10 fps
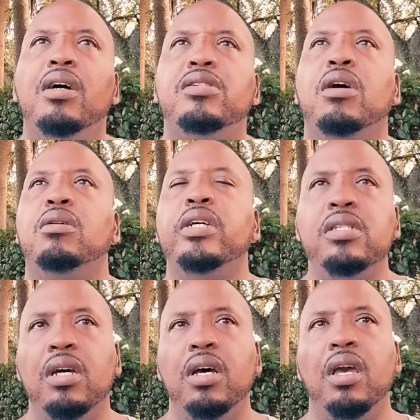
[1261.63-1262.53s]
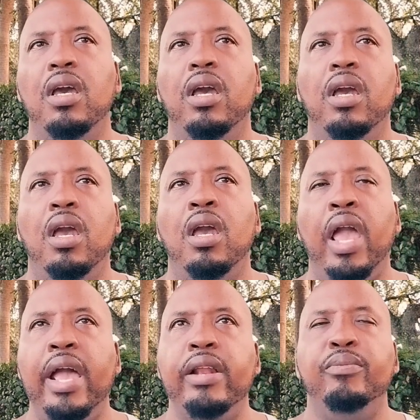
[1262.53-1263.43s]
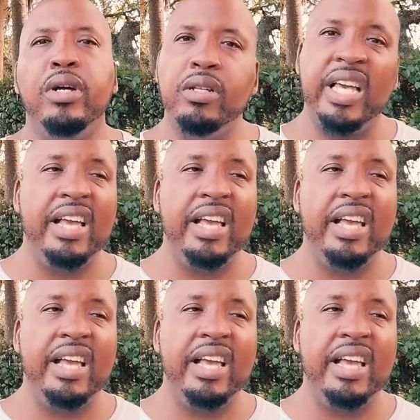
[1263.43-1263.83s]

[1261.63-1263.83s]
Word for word: So Lisa and Will,